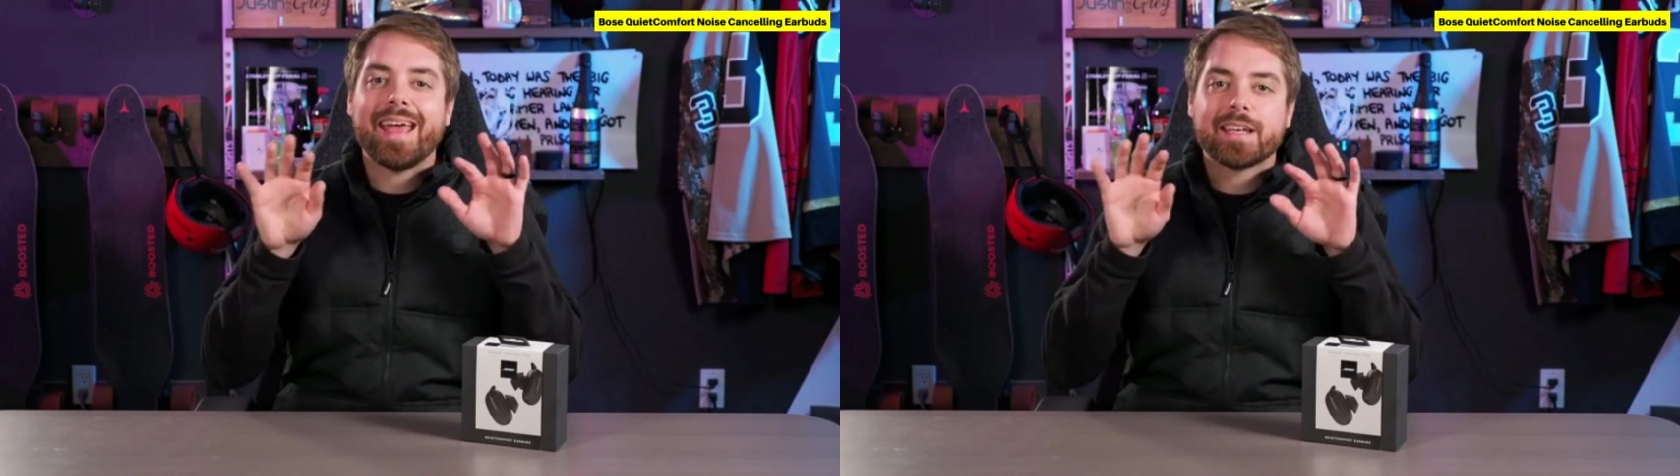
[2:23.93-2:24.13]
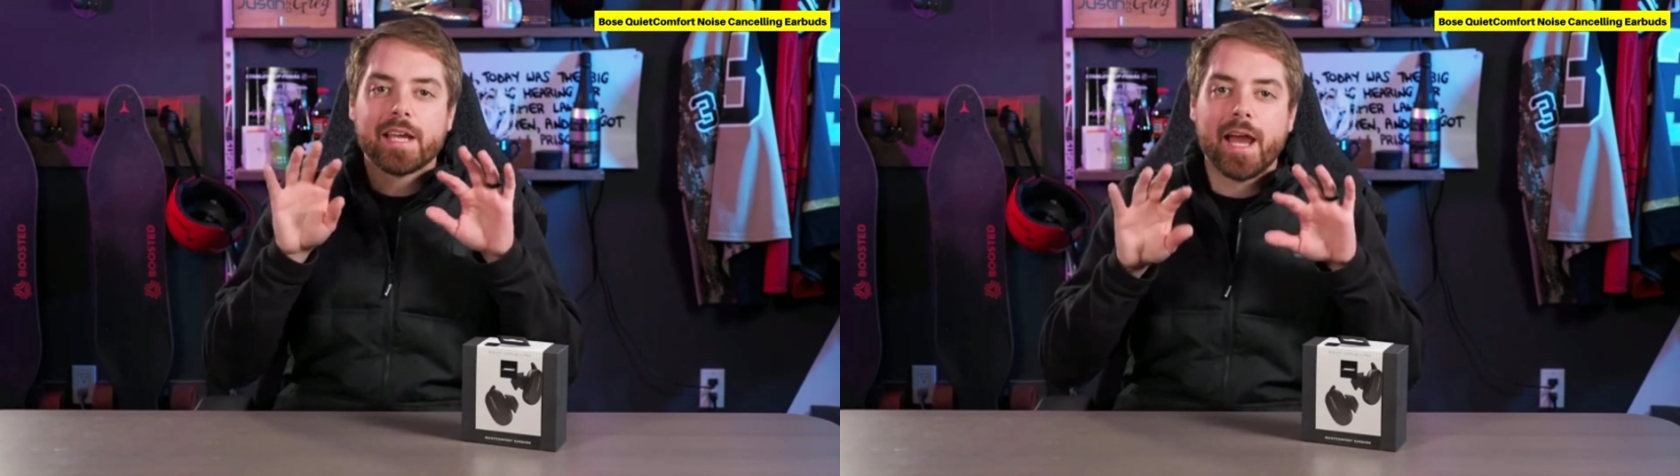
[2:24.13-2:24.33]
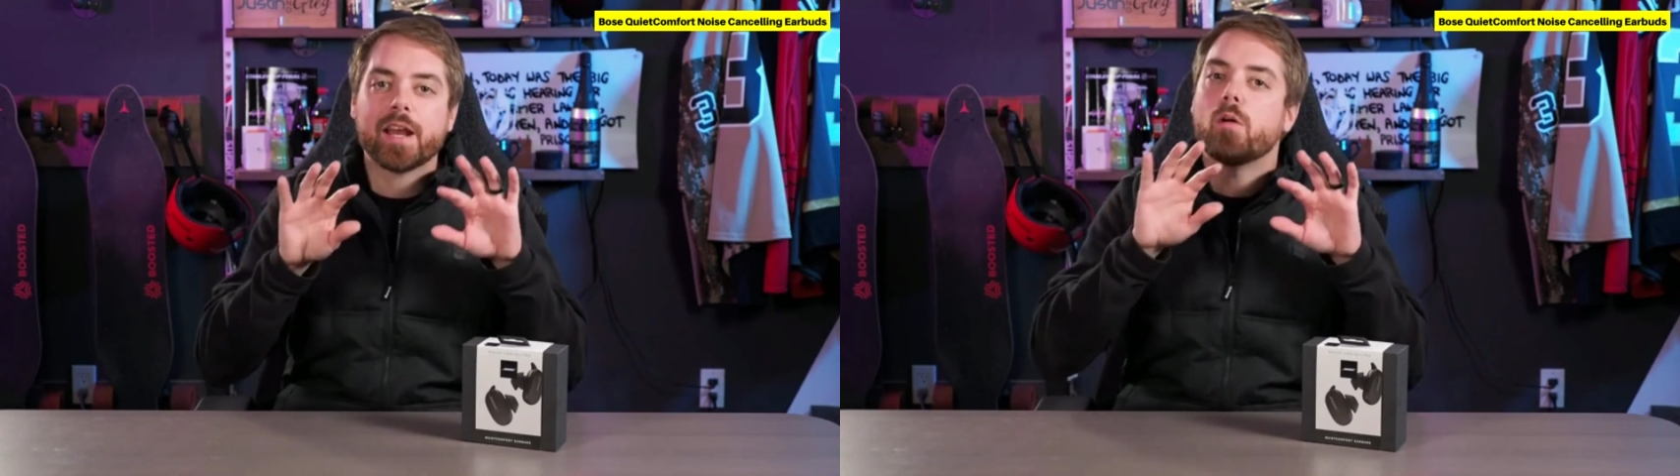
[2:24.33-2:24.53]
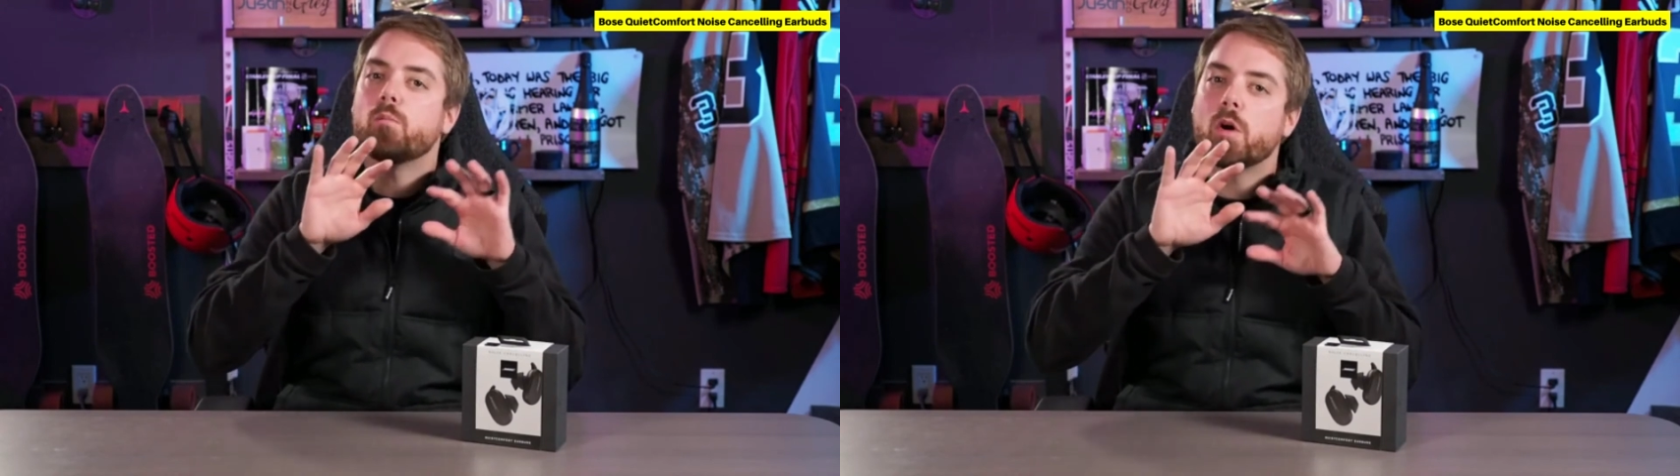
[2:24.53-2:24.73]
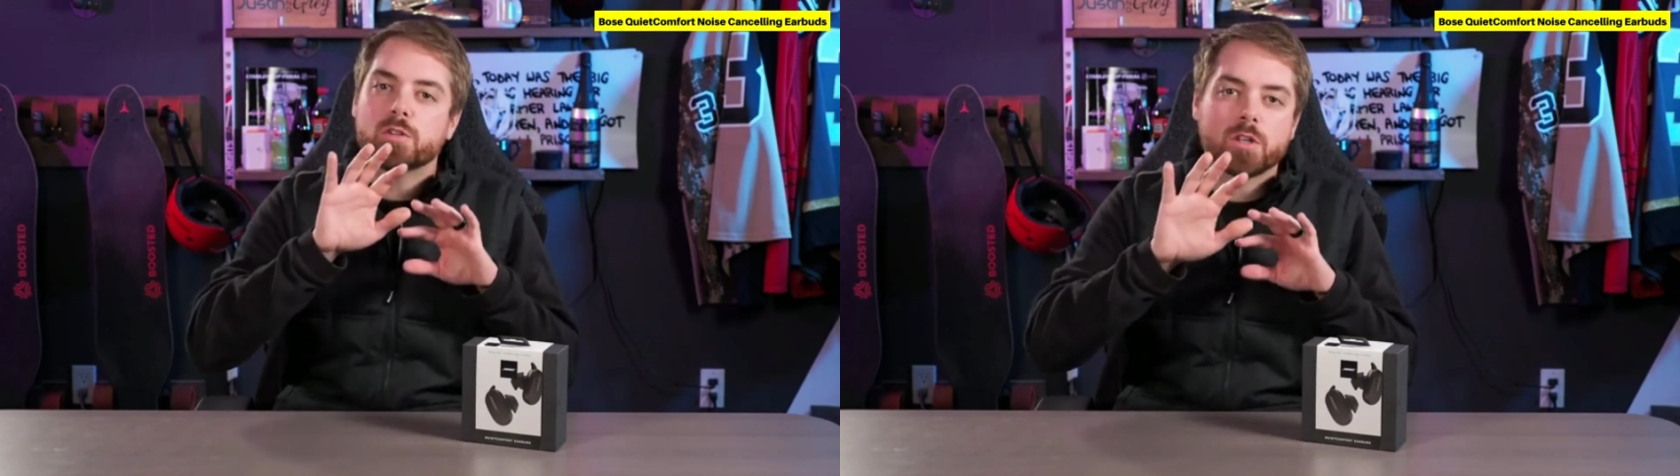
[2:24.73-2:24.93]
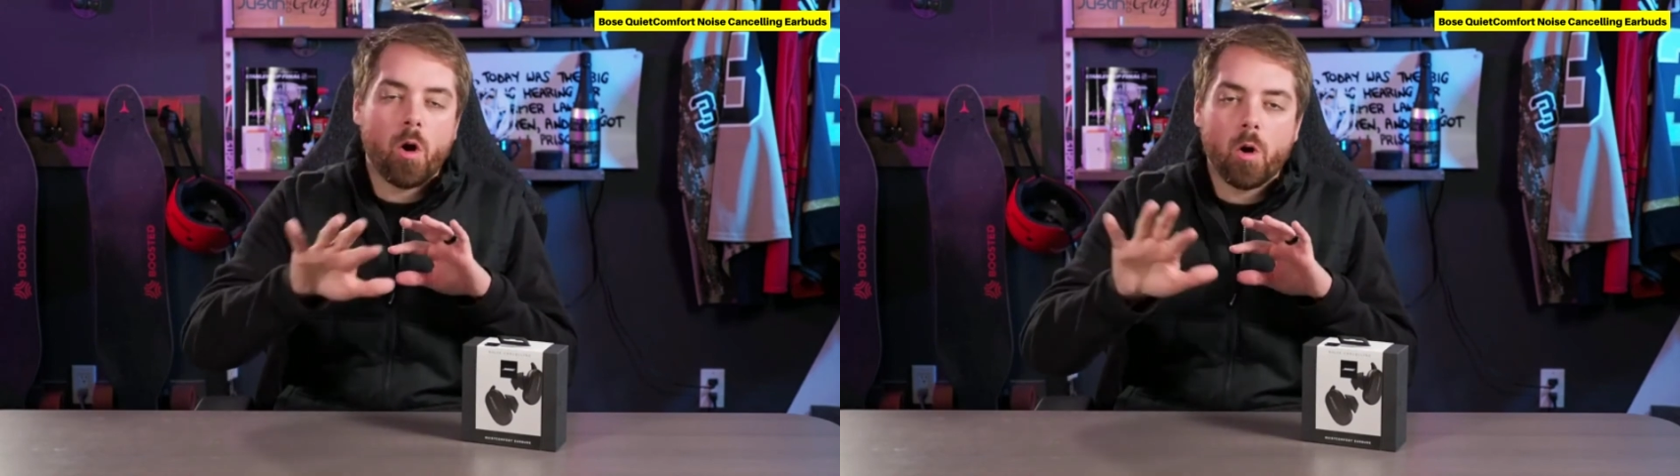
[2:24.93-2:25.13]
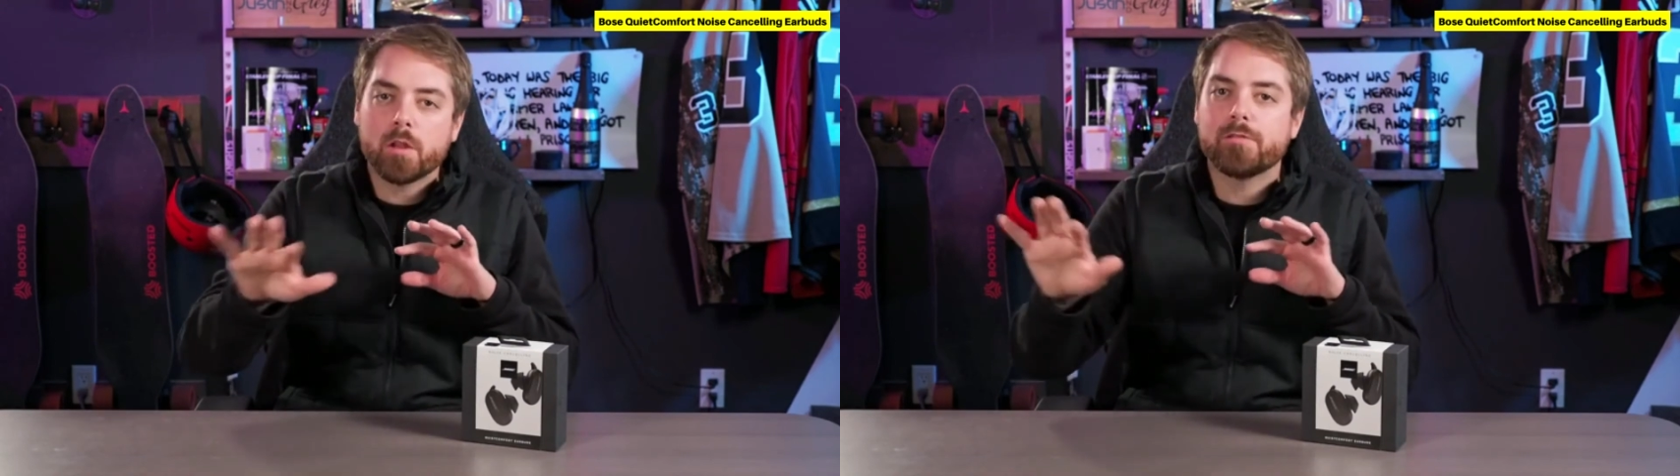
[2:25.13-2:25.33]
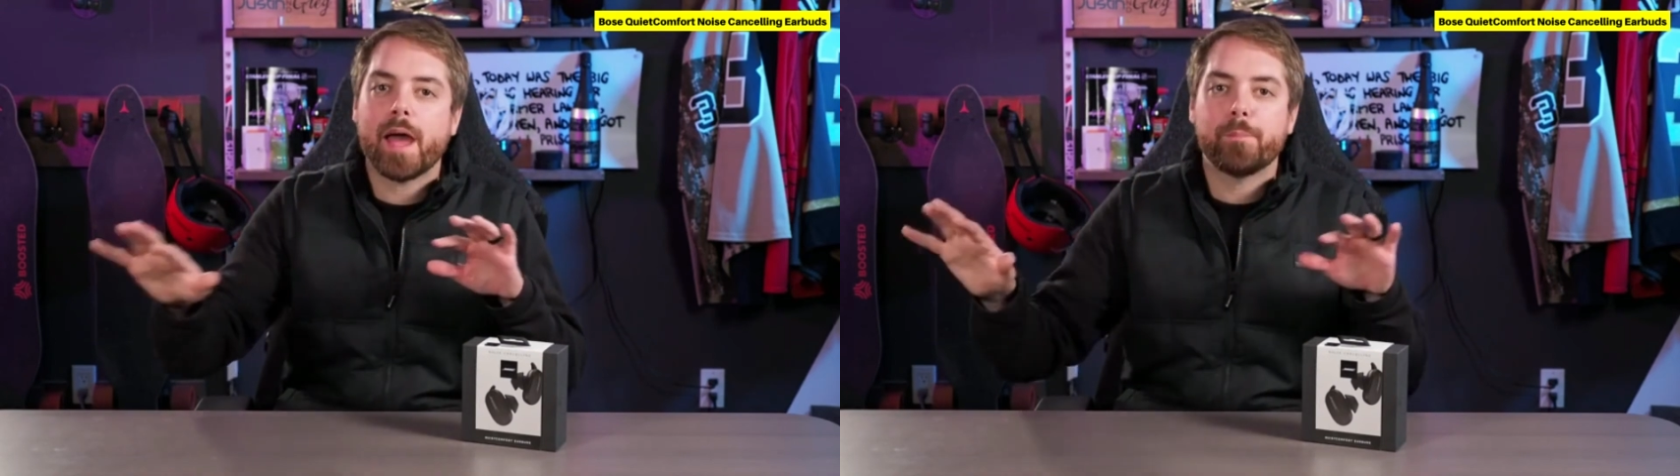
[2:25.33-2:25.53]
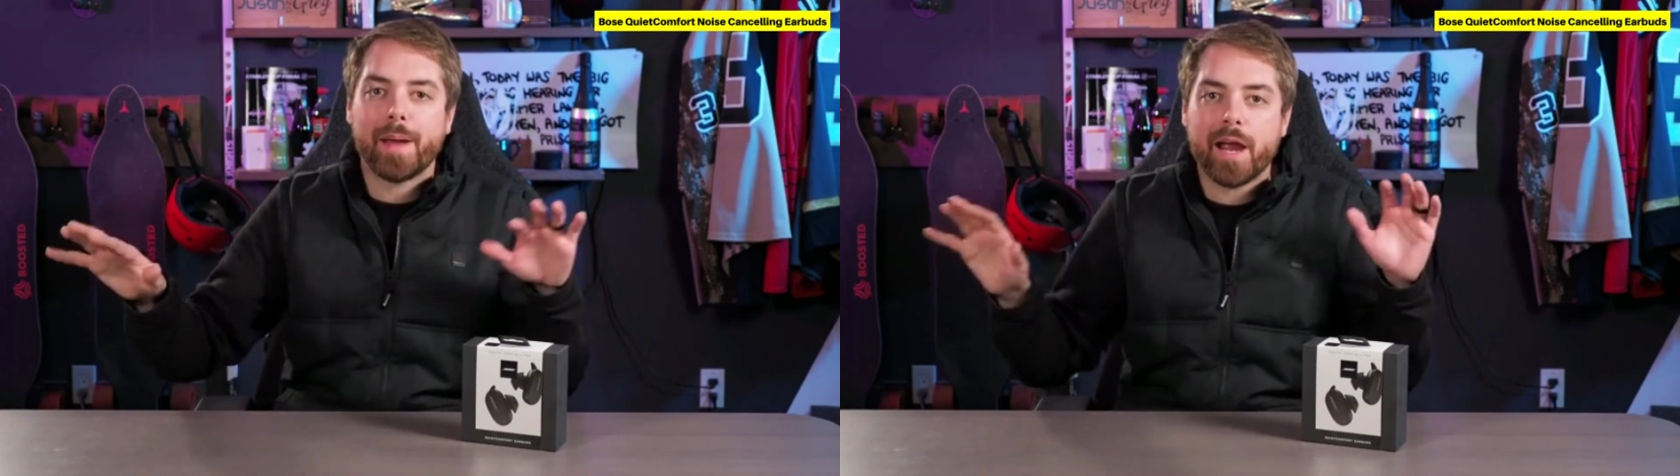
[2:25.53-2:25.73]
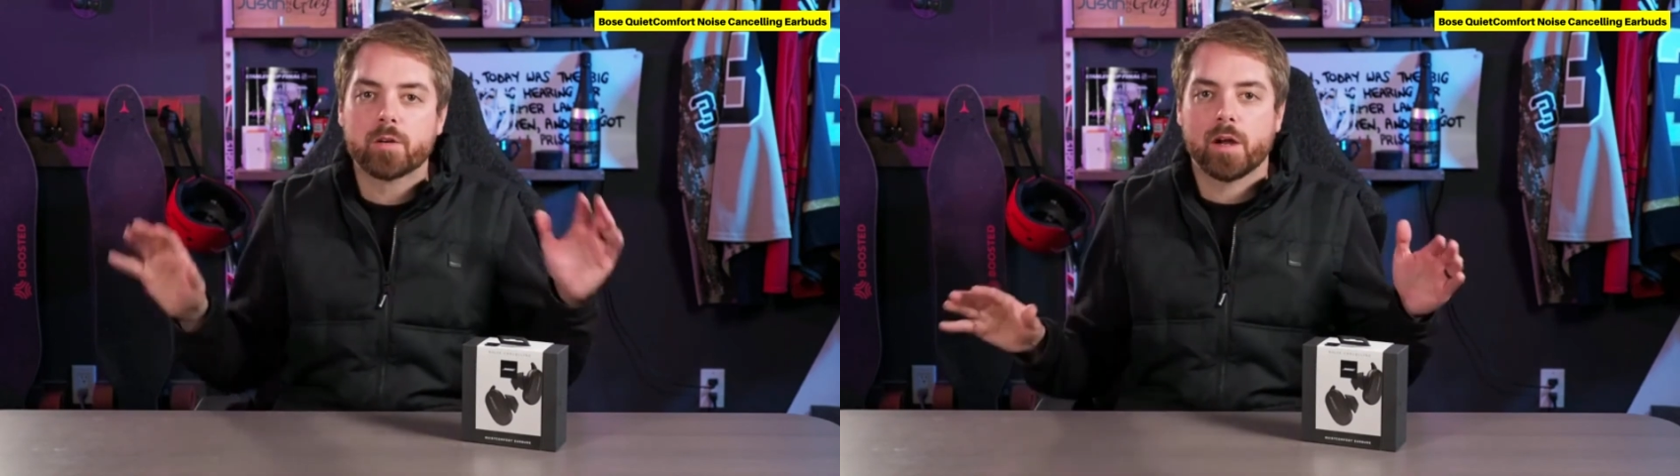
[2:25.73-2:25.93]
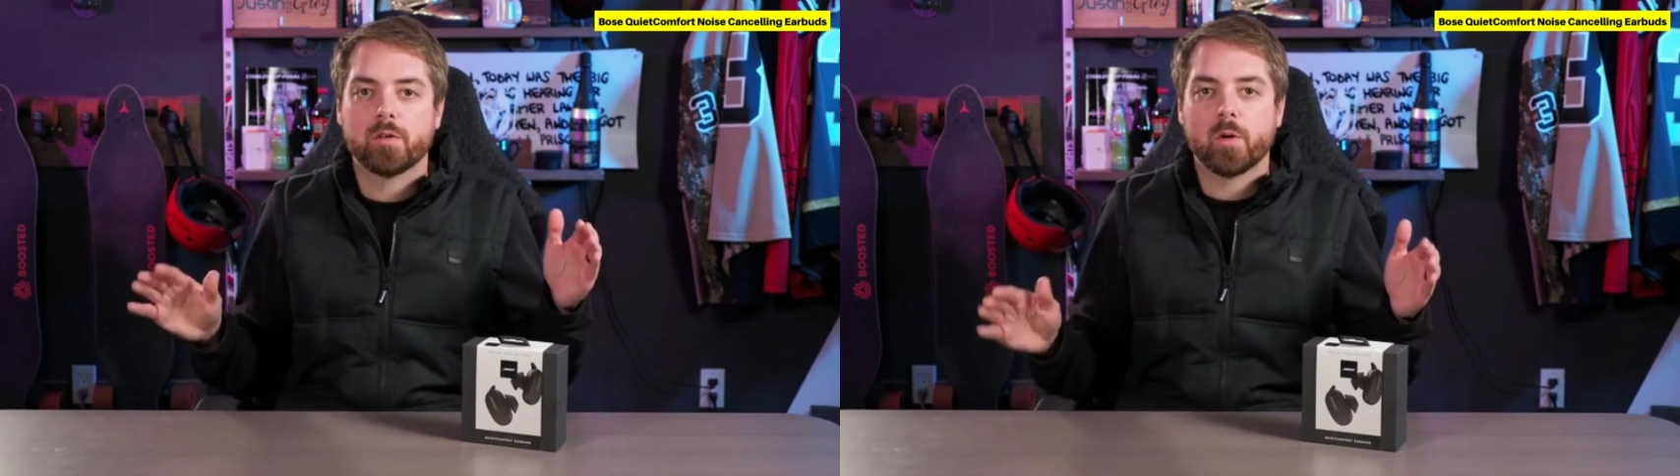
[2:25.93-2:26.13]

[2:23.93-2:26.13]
and cut out most all of that background